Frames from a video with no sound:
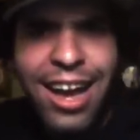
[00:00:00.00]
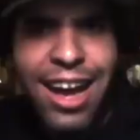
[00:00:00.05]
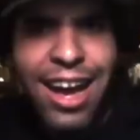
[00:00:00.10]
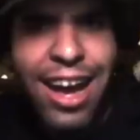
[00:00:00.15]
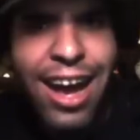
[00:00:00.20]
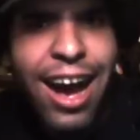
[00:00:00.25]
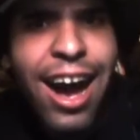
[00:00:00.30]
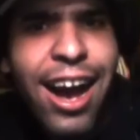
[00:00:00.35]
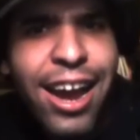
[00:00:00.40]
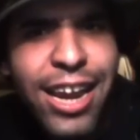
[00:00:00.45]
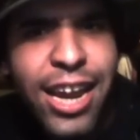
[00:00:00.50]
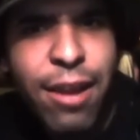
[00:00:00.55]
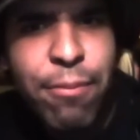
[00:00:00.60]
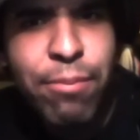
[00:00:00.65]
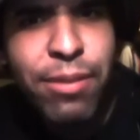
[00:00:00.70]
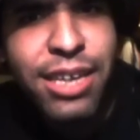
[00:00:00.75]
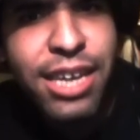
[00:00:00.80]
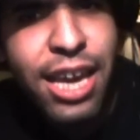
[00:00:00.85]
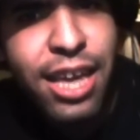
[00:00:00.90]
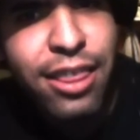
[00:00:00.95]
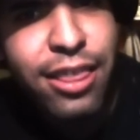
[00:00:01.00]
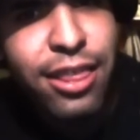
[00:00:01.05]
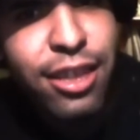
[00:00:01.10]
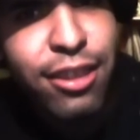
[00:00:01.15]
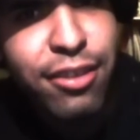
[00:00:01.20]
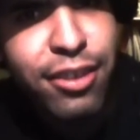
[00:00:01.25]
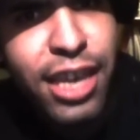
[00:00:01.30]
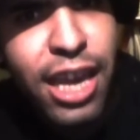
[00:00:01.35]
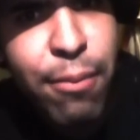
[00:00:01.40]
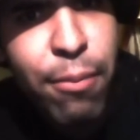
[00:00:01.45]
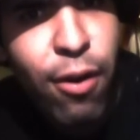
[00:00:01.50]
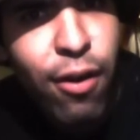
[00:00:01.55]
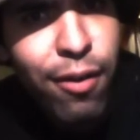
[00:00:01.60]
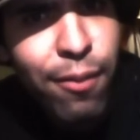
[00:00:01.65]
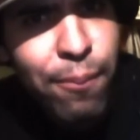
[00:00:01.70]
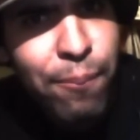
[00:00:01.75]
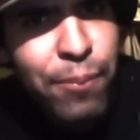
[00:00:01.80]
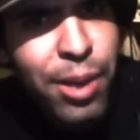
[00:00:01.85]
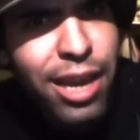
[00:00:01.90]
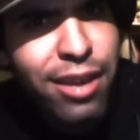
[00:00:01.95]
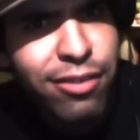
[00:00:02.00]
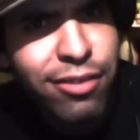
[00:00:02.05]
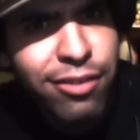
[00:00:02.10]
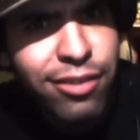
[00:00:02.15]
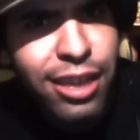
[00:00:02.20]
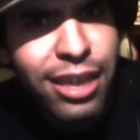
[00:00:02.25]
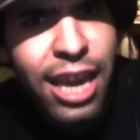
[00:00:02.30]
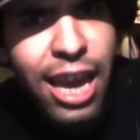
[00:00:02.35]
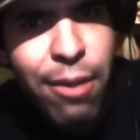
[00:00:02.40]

I am the Atheist Gamer. Peace the game